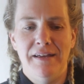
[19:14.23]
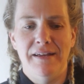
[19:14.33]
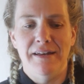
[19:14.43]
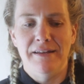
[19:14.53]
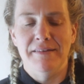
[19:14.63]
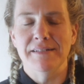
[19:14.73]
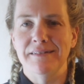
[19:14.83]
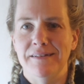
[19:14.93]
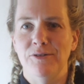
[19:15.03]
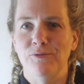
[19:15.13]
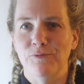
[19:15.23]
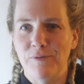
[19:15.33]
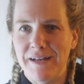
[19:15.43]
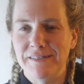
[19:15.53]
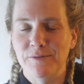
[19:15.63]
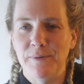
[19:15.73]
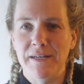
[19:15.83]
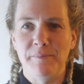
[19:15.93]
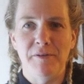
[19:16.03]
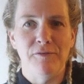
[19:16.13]
getting this little rest
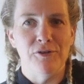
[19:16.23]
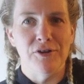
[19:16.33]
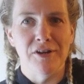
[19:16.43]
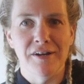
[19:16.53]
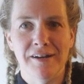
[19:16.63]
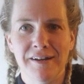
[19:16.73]
week before